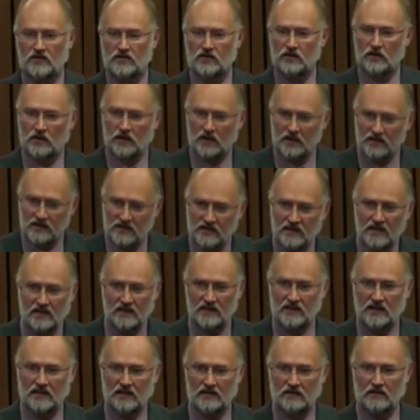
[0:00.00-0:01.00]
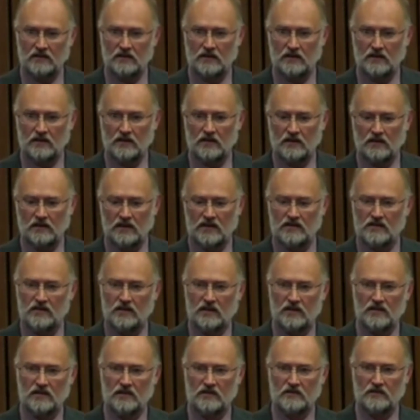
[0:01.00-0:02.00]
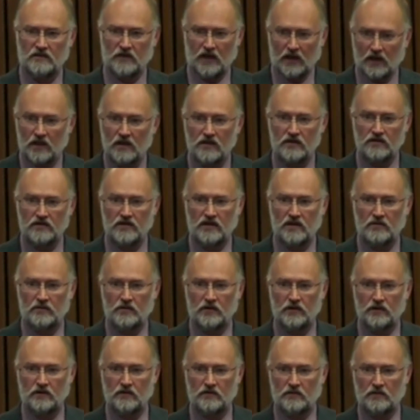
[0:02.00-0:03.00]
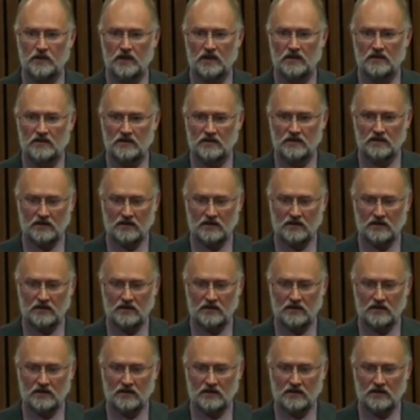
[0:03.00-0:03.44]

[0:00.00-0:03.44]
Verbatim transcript: You're not sitting. It's not a voluntary movement.